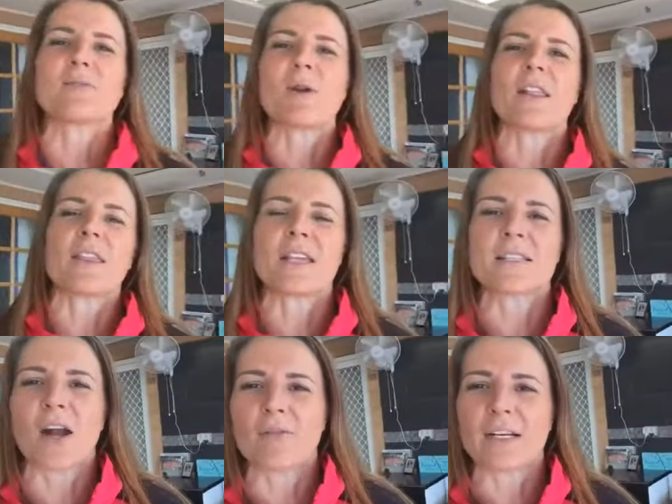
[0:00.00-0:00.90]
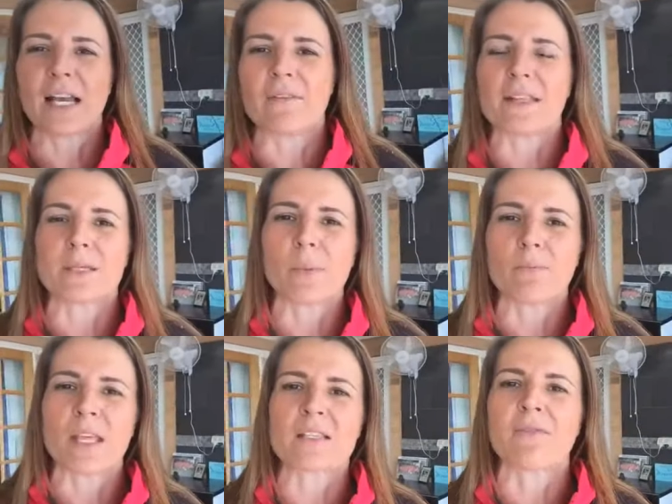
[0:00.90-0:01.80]
one of the things that I really love.
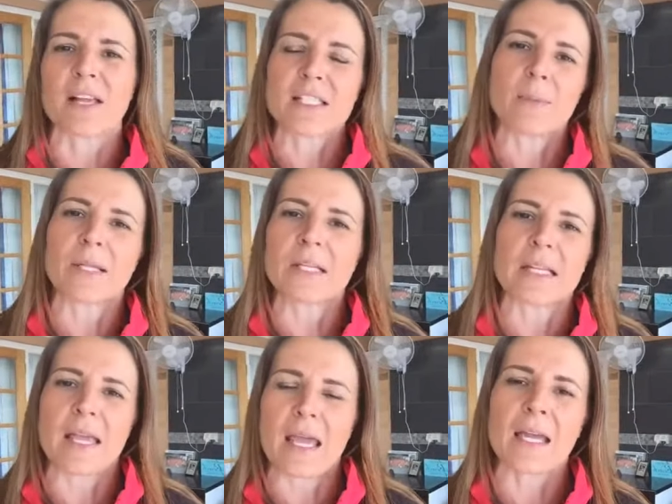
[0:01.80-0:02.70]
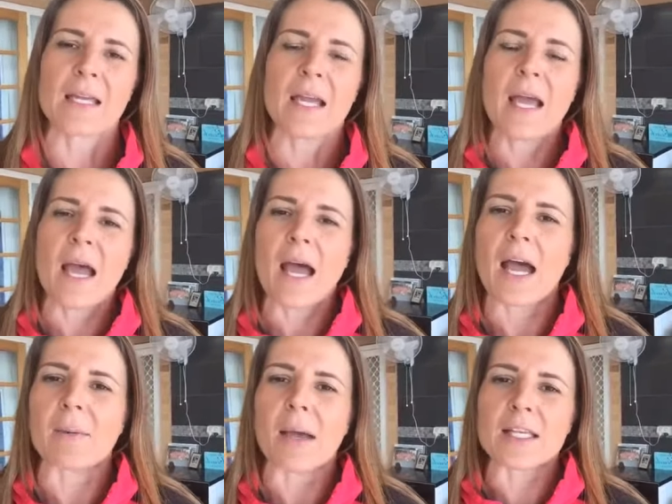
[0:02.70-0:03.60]
There's flexibility there
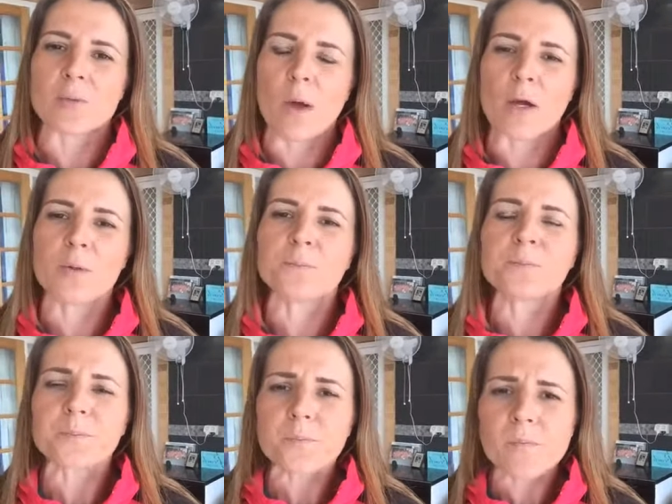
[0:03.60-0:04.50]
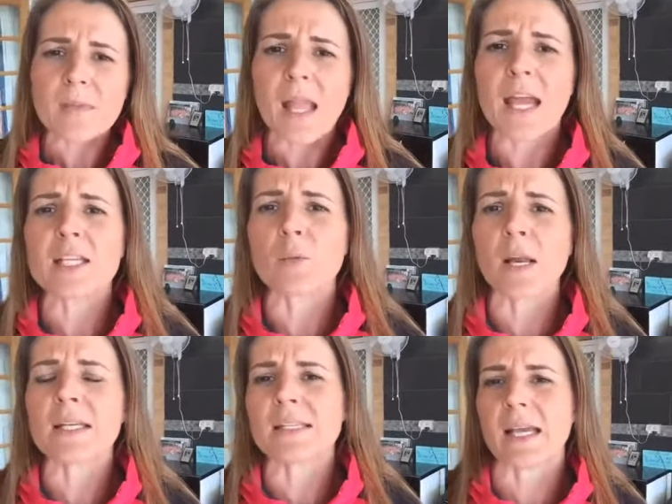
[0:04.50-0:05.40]
as well
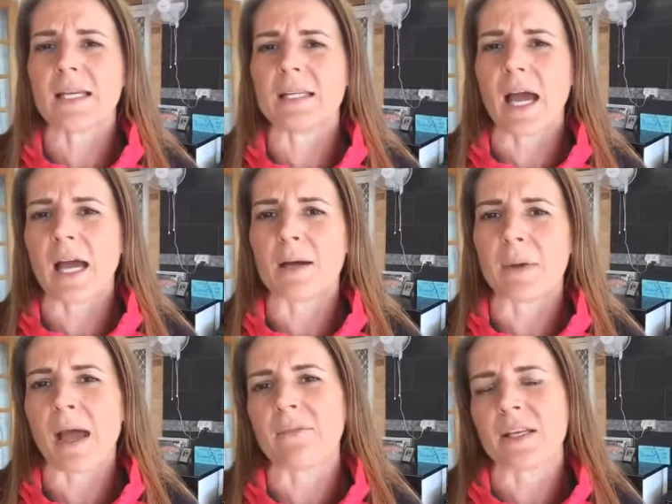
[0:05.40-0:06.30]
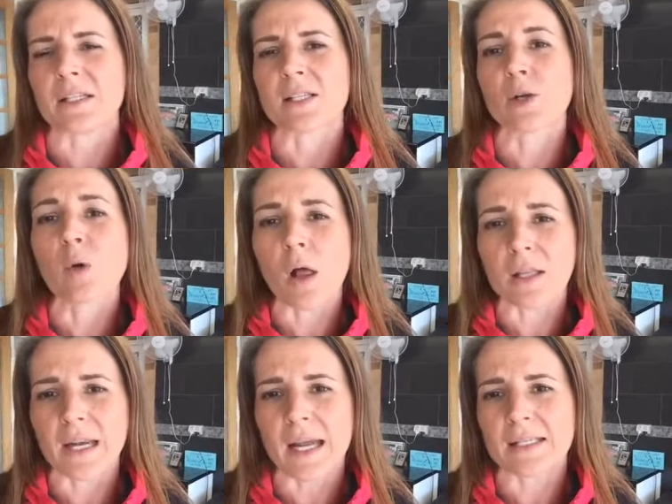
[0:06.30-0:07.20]
as then having school
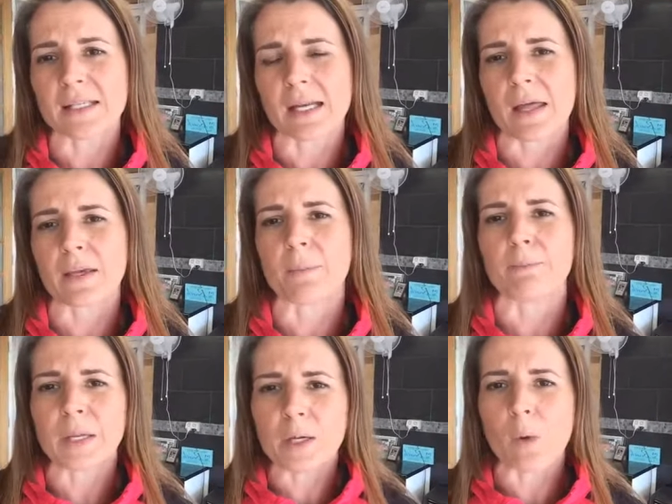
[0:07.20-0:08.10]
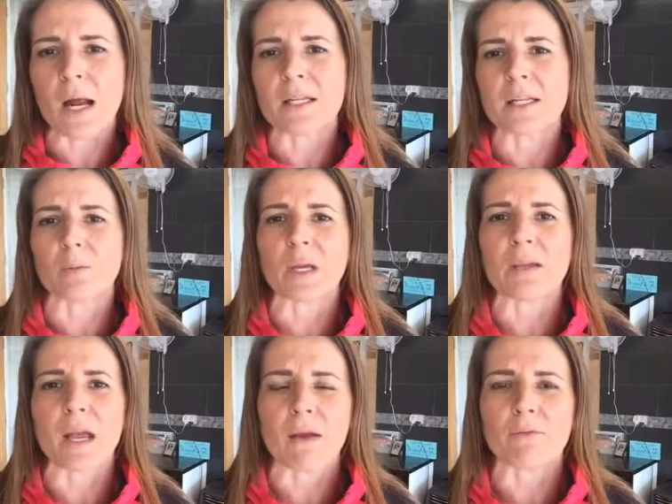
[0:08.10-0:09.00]
holidays is another big one that
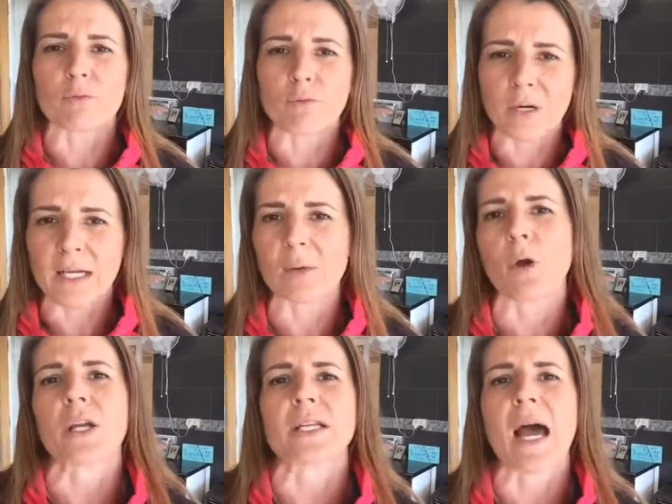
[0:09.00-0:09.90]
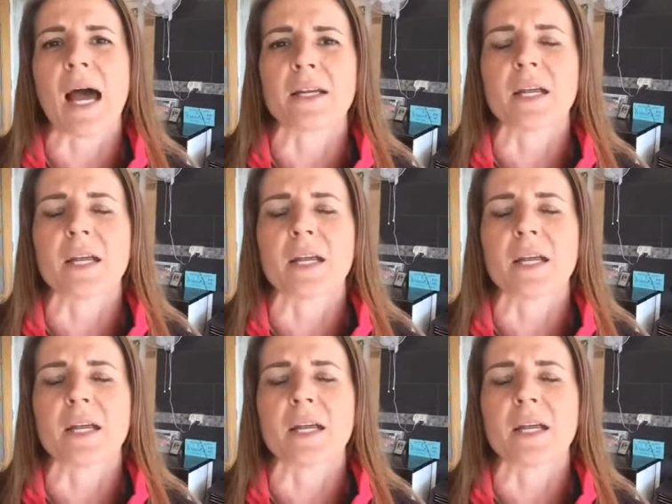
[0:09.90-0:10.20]
we have really worked hard